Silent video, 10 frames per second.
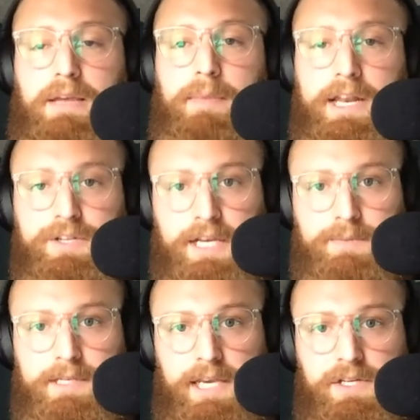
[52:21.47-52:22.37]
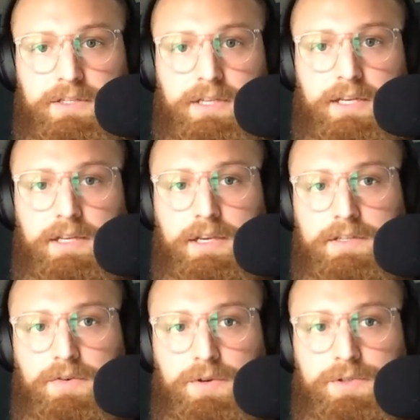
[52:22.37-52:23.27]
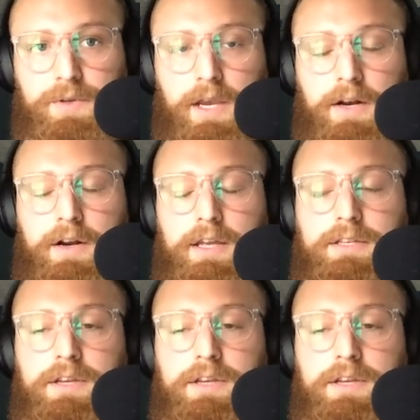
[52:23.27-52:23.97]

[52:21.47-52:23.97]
think managing expectations is crucial here.